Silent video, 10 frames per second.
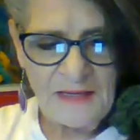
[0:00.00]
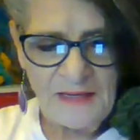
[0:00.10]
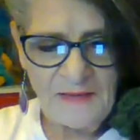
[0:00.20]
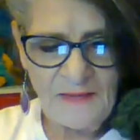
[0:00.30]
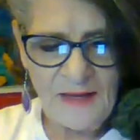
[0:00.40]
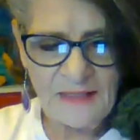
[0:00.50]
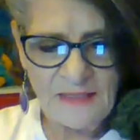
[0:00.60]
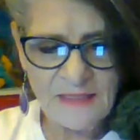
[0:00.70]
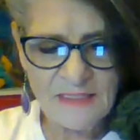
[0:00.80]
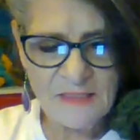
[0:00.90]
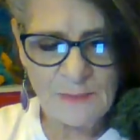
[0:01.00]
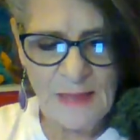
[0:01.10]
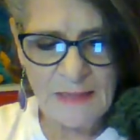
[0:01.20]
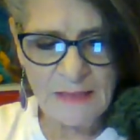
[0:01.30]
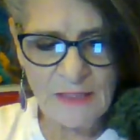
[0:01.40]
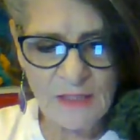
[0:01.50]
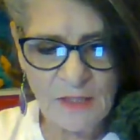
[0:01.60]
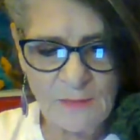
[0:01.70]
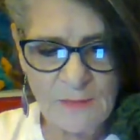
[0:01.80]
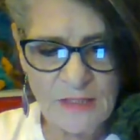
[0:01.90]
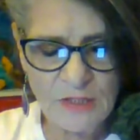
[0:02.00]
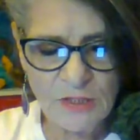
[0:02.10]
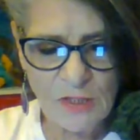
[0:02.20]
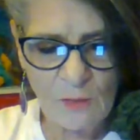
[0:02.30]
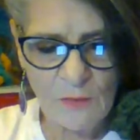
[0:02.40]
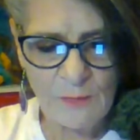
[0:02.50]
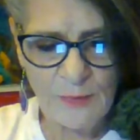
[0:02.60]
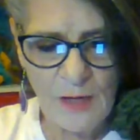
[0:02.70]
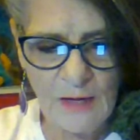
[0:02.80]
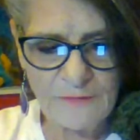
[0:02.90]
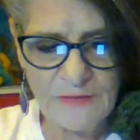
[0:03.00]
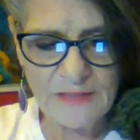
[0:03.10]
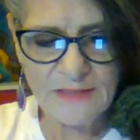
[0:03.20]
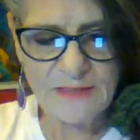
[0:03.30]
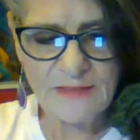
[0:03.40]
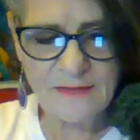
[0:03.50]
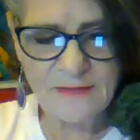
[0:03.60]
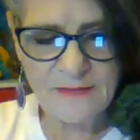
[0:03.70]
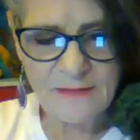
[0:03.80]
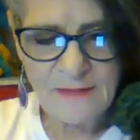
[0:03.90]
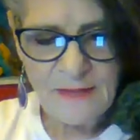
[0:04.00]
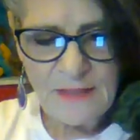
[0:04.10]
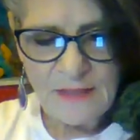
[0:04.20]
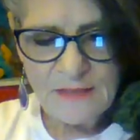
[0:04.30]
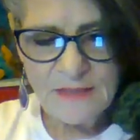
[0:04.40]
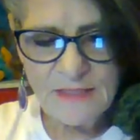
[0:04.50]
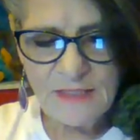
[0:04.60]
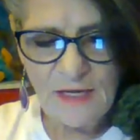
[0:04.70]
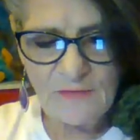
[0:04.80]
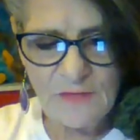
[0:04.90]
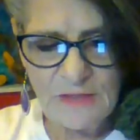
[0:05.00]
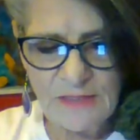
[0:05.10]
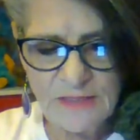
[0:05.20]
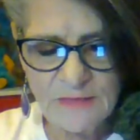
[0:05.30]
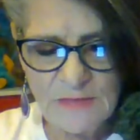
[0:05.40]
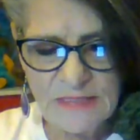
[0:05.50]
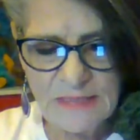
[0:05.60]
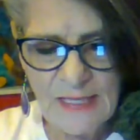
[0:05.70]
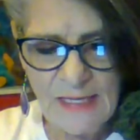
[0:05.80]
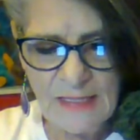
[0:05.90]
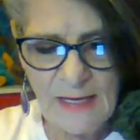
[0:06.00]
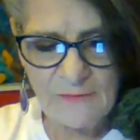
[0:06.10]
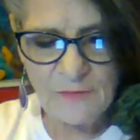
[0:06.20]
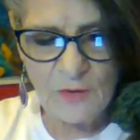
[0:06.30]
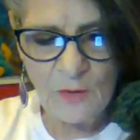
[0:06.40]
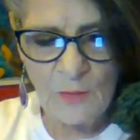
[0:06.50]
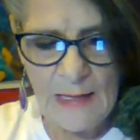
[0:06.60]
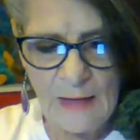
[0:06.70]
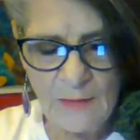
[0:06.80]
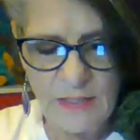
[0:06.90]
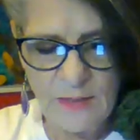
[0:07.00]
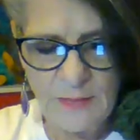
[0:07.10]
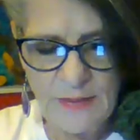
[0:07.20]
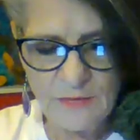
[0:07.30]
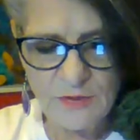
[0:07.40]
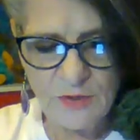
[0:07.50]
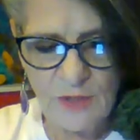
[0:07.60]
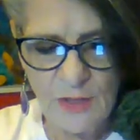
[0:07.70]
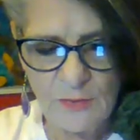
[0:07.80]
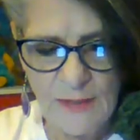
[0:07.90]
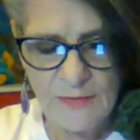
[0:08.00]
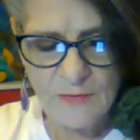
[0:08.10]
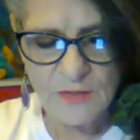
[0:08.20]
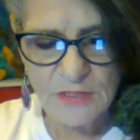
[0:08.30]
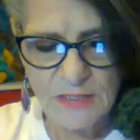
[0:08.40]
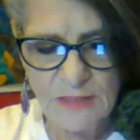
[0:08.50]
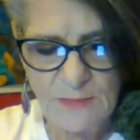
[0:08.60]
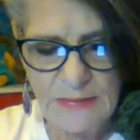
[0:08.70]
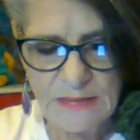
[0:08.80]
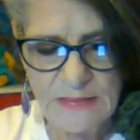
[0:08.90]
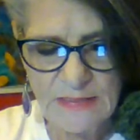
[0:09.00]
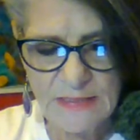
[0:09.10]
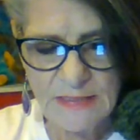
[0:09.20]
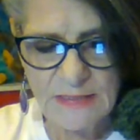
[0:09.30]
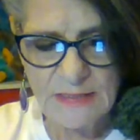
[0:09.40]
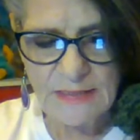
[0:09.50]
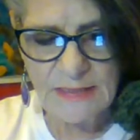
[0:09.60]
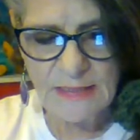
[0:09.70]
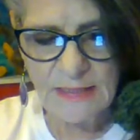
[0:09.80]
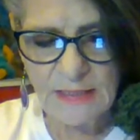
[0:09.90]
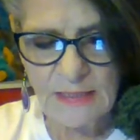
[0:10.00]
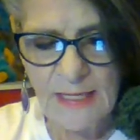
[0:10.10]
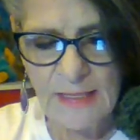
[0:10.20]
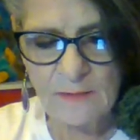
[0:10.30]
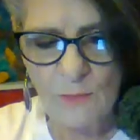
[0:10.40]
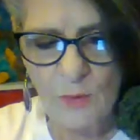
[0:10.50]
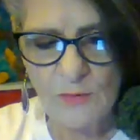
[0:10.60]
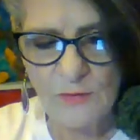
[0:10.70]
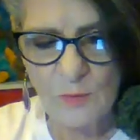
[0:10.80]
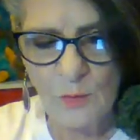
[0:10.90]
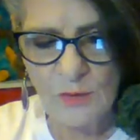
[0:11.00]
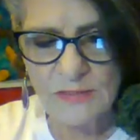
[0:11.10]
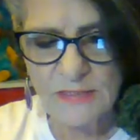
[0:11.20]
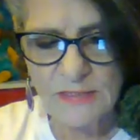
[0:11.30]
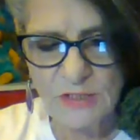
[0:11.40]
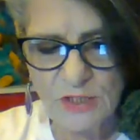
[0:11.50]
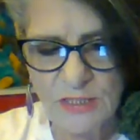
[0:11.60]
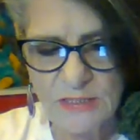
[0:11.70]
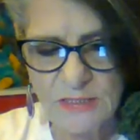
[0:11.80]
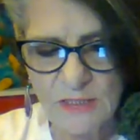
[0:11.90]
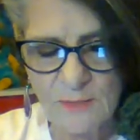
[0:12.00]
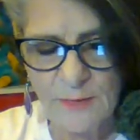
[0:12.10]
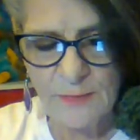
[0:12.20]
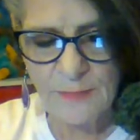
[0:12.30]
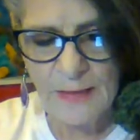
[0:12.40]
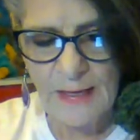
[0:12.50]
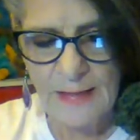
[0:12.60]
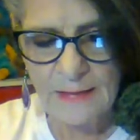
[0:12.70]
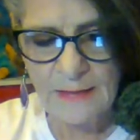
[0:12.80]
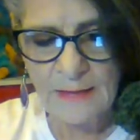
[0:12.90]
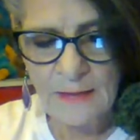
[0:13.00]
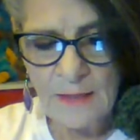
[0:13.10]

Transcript: and that he expected a commission on the profits. Discovering his mistake, after a while he appeared to grow rather sleepy and discontented, and had more than once suggested the propriety